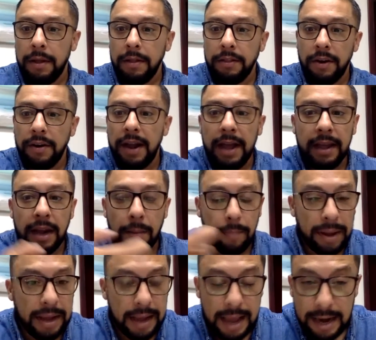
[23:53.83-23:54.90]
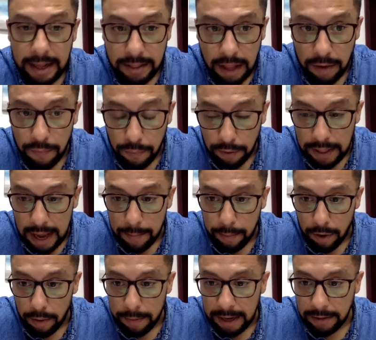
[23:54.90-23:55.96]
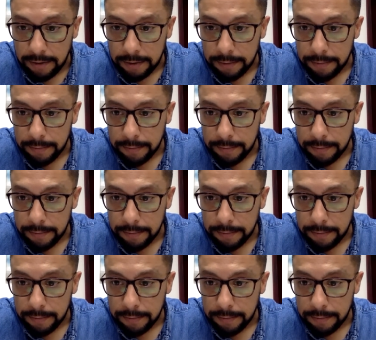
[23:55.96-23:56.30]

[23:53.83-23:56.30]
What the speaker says: They're not going to pay anything for that permit.